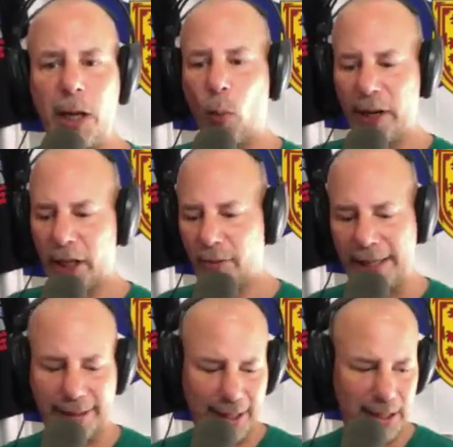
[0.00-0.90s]
One of the
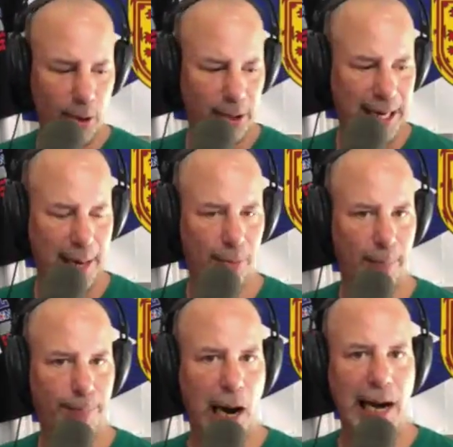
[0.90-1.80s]
great things about
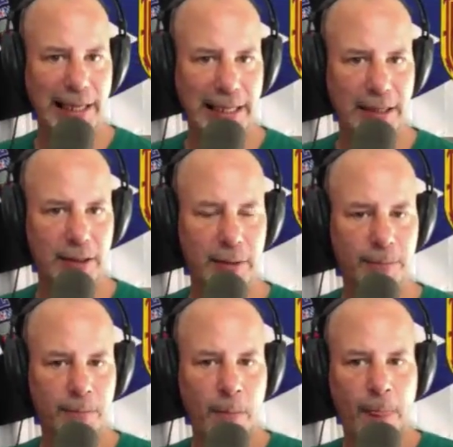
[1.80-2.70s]
camera bodies
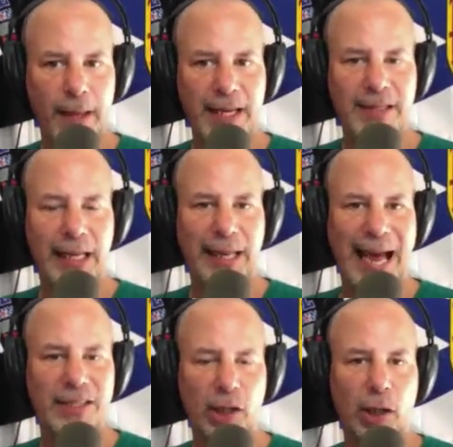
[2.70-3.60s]
is they
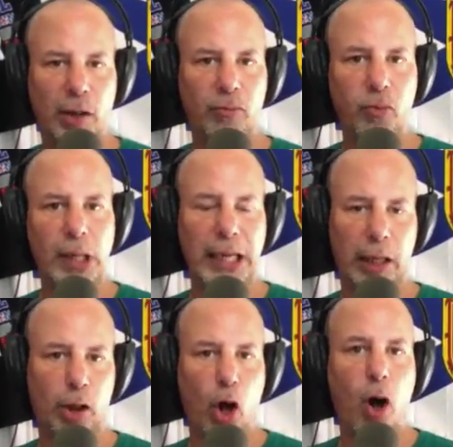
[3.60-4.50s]
last a really
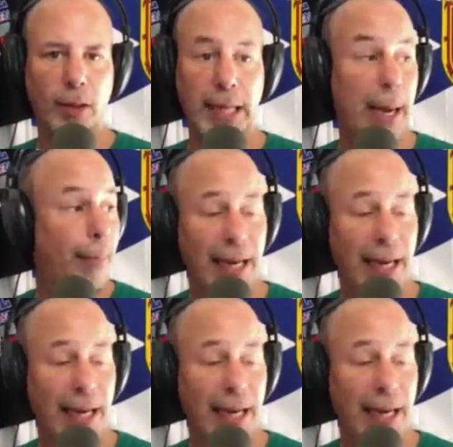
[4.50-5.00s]
long time.